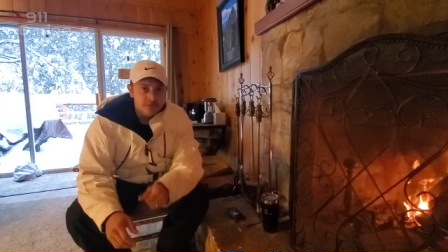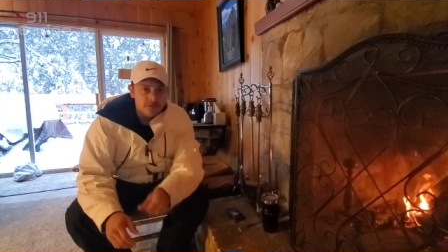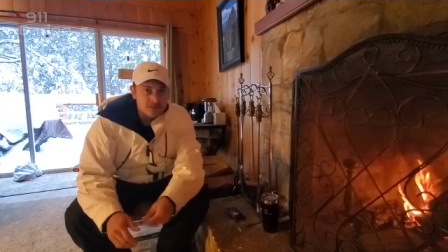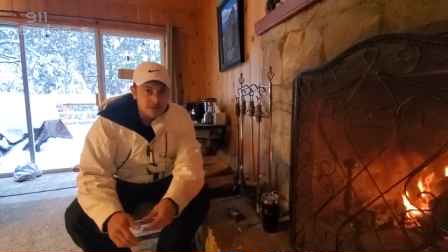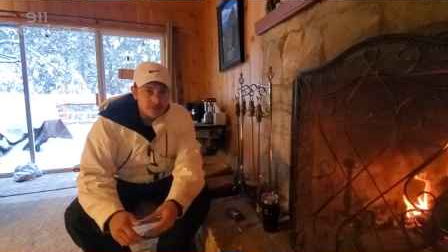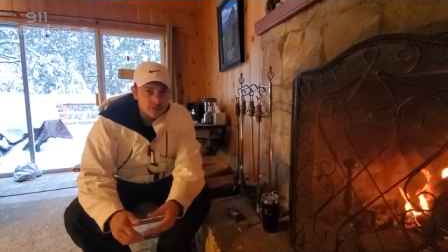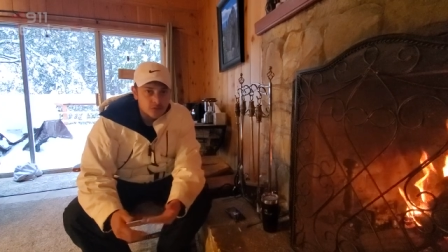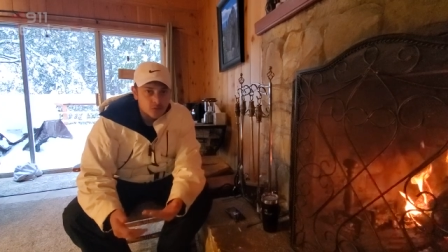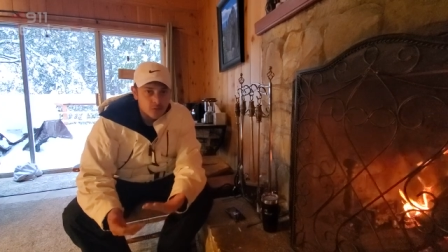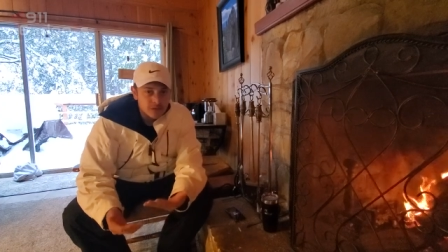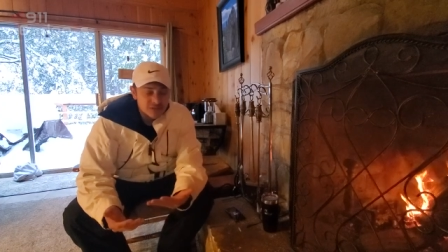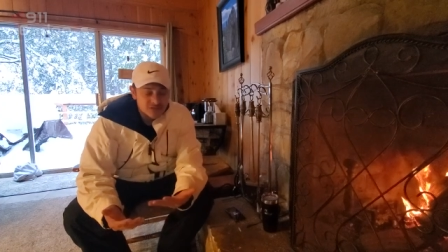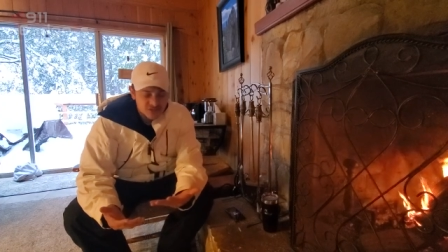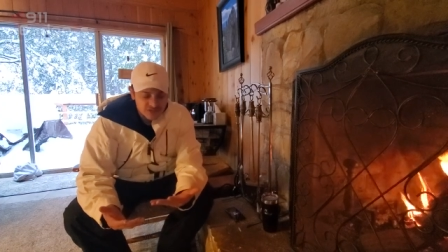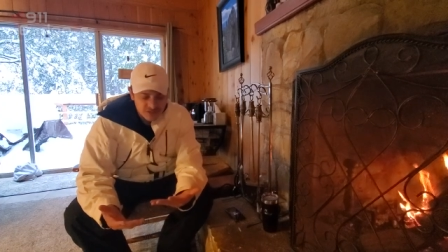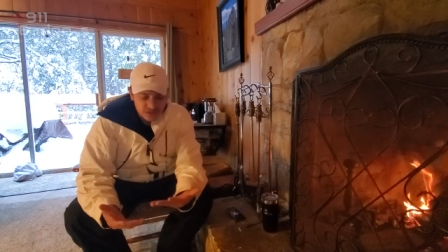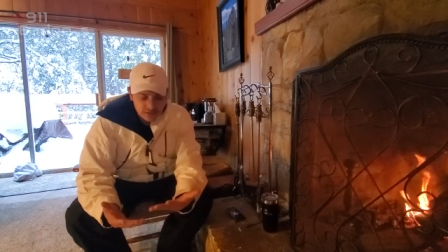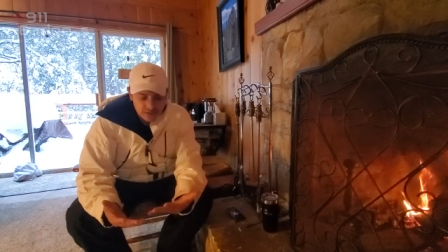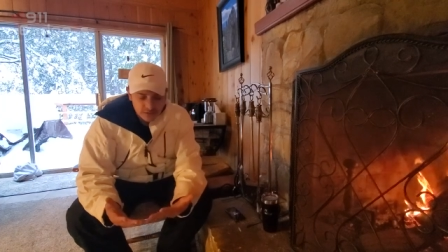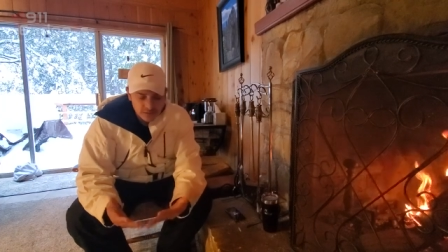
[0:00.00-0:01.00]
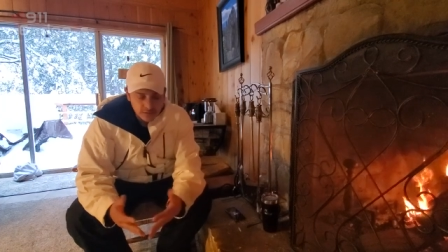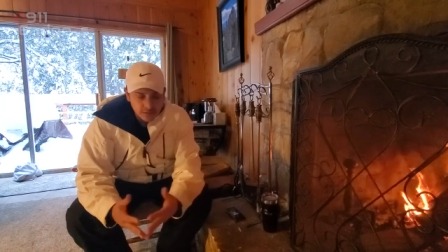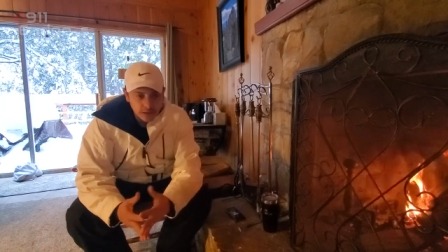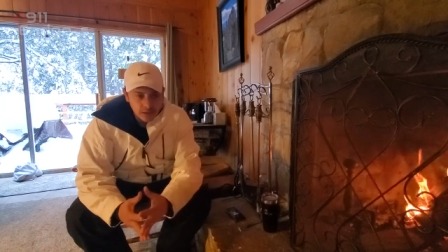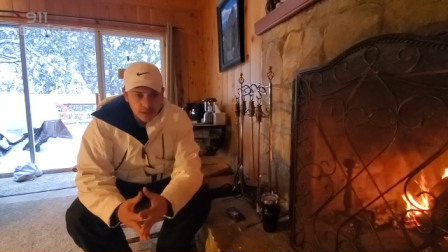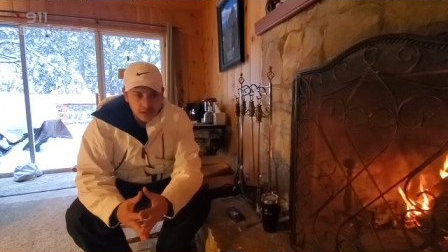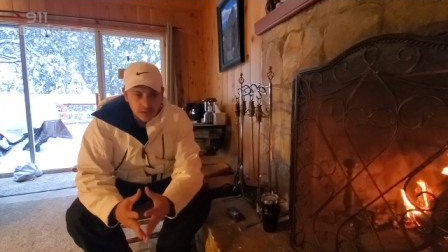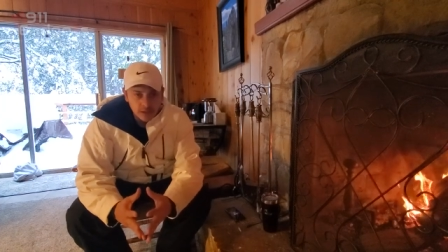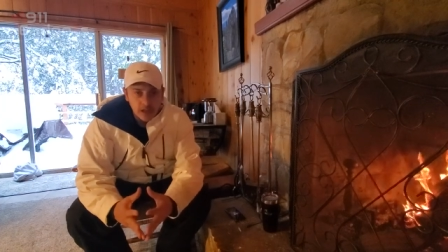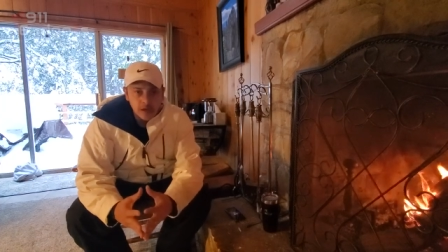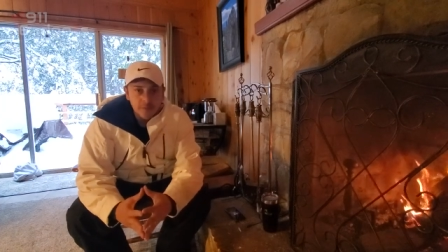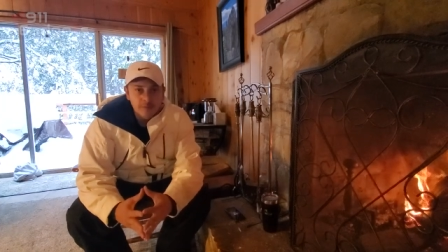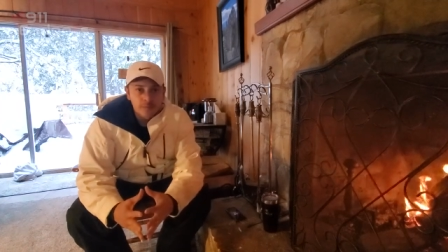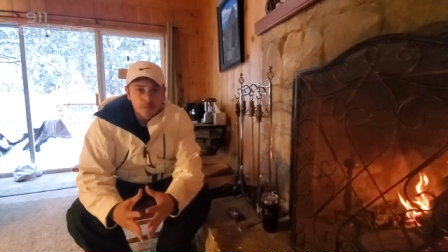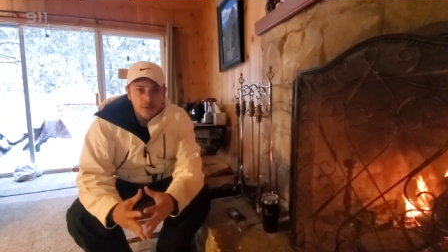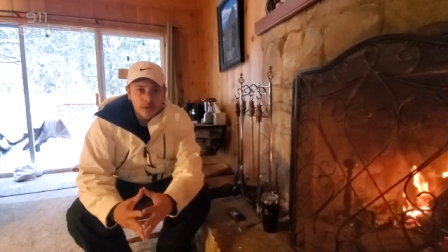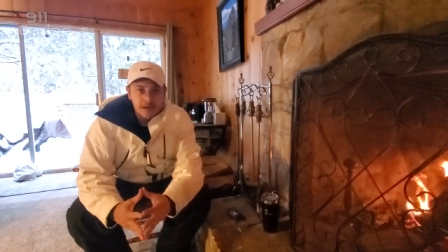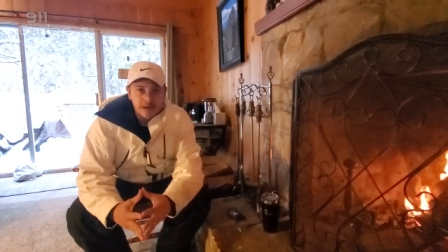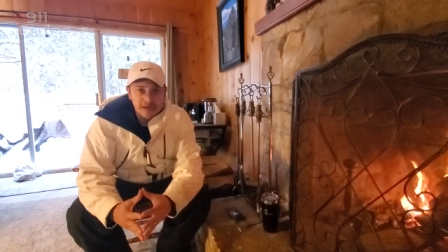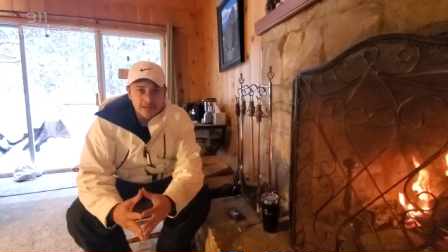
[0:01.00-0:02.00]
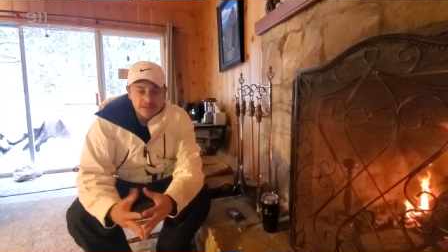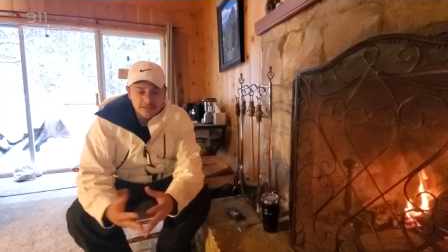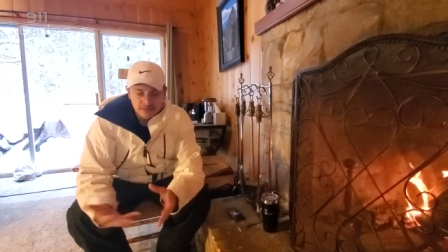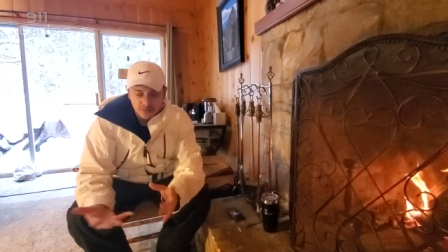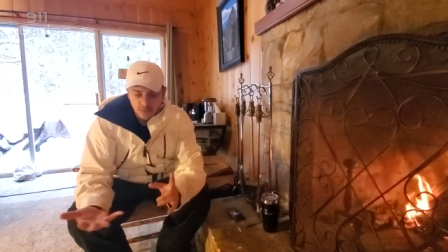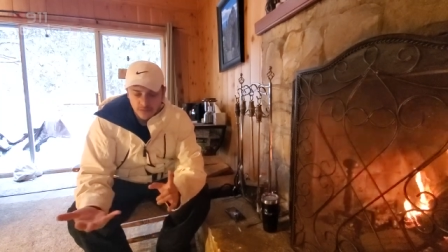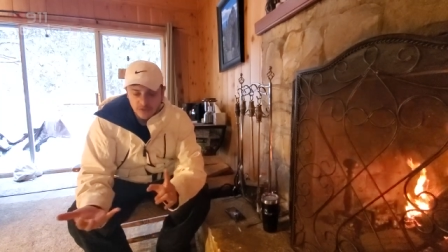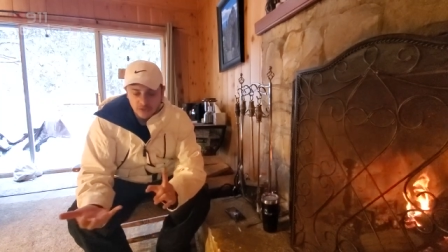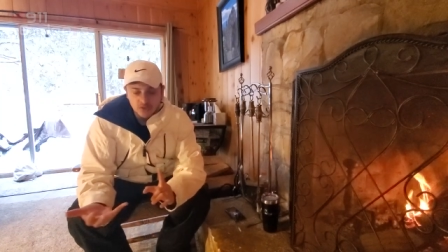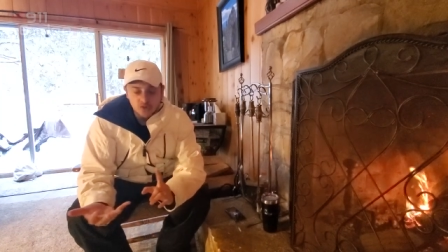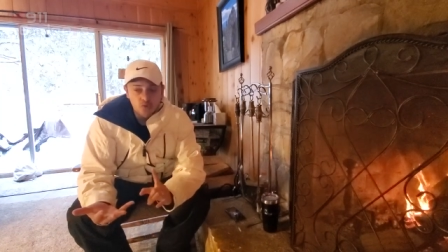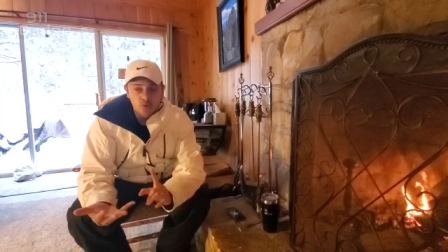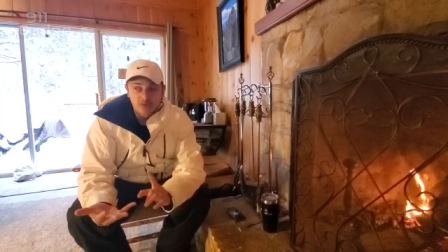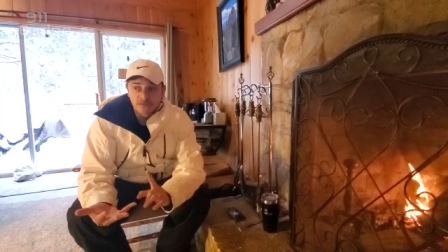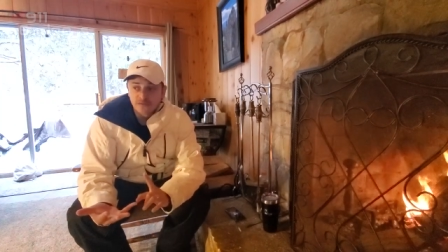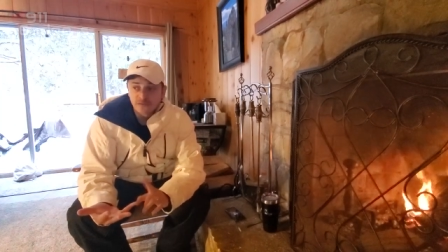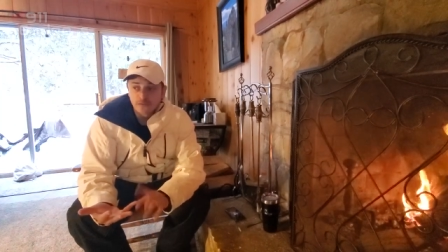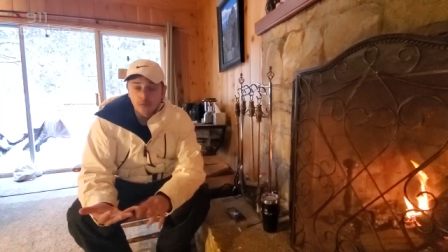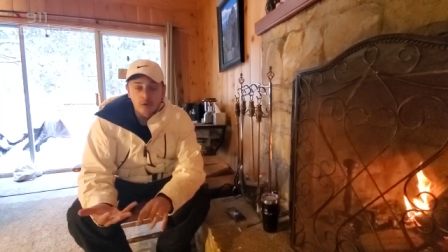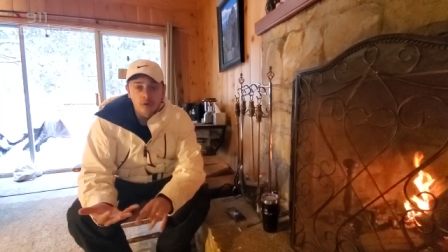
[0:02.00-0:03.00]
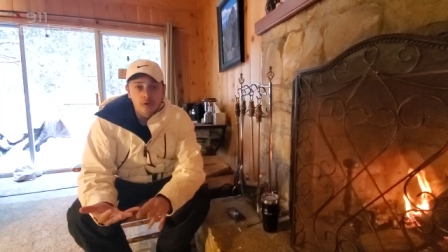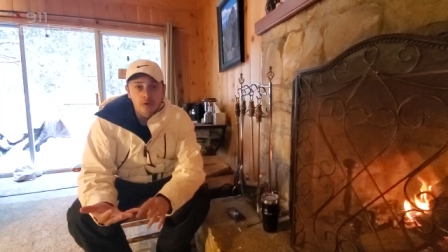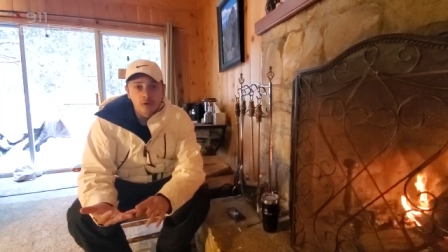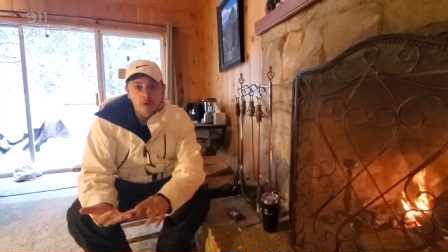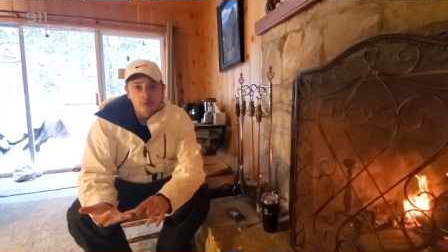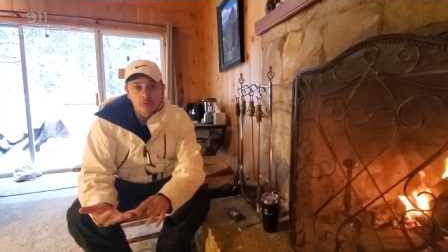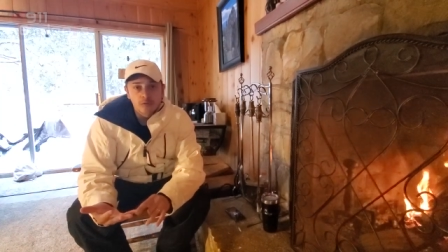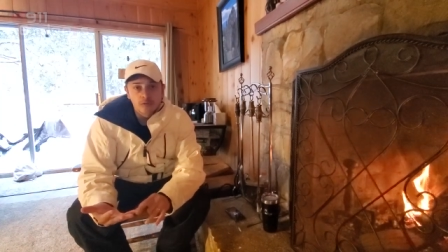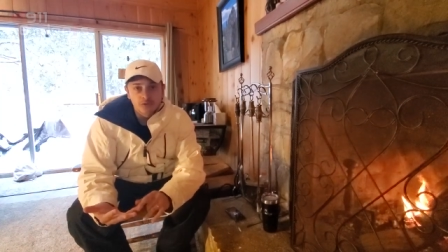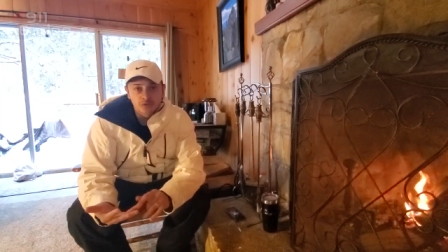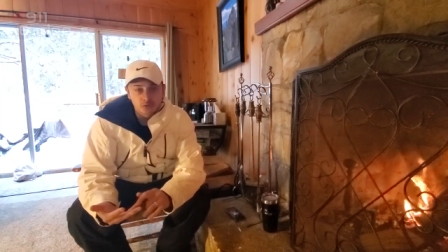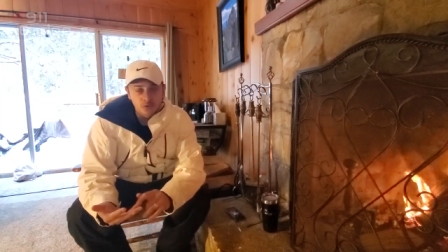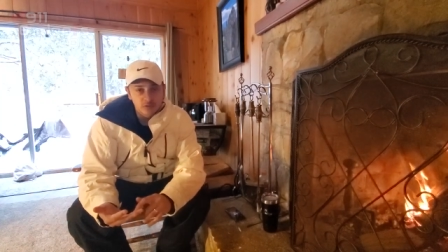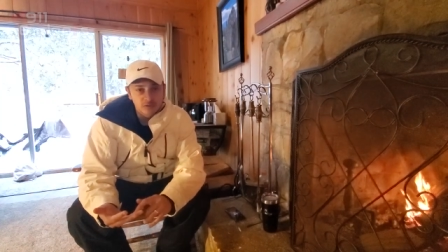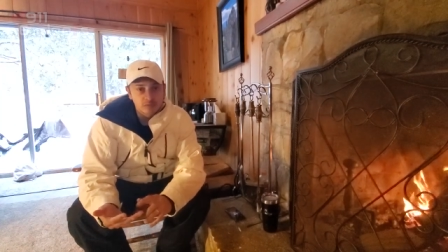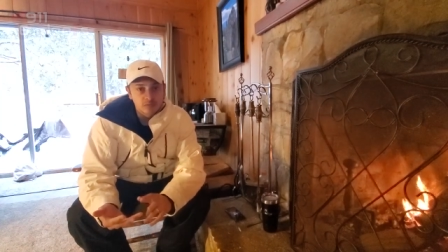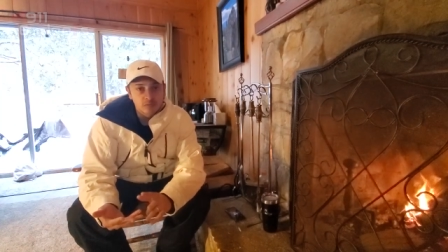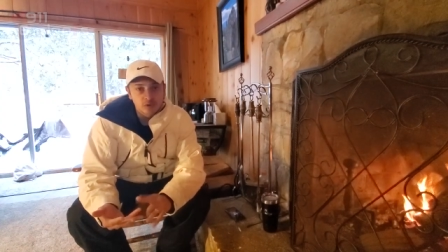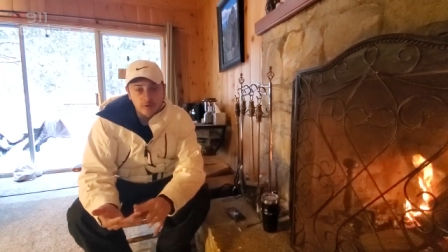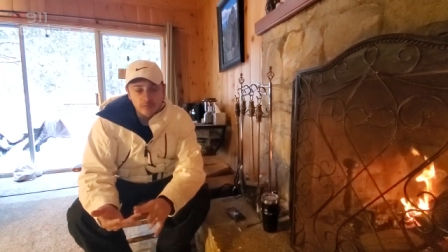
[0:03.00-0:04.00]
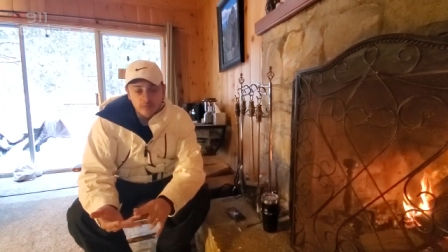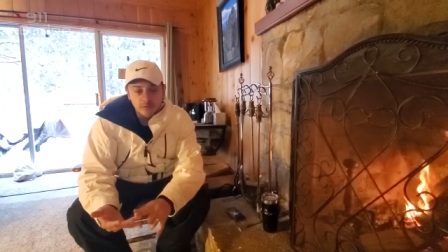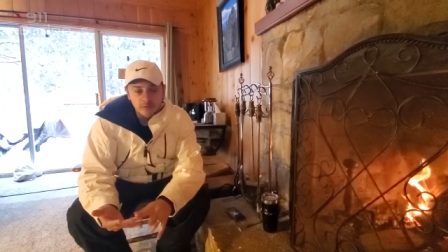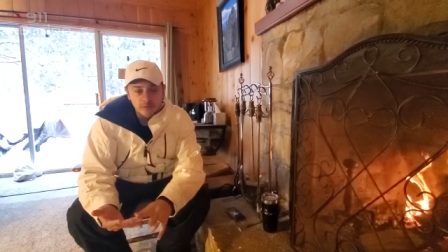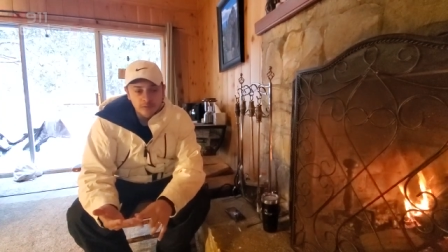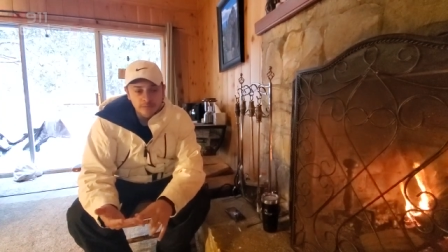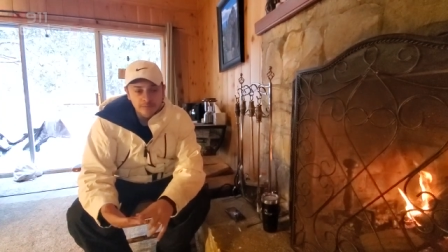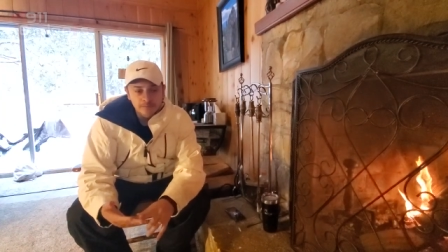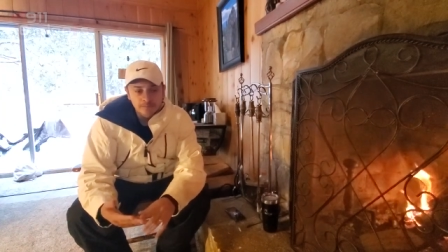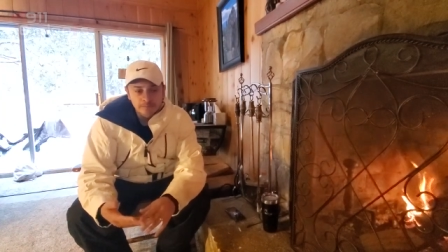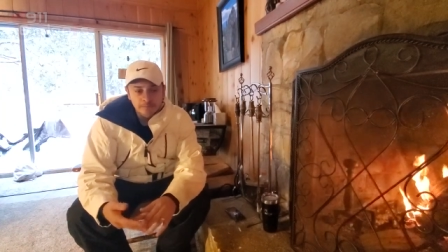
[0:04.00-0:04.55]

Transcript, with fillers: there's a question that a lot of people ask, whether to do it from home, to do it mobile.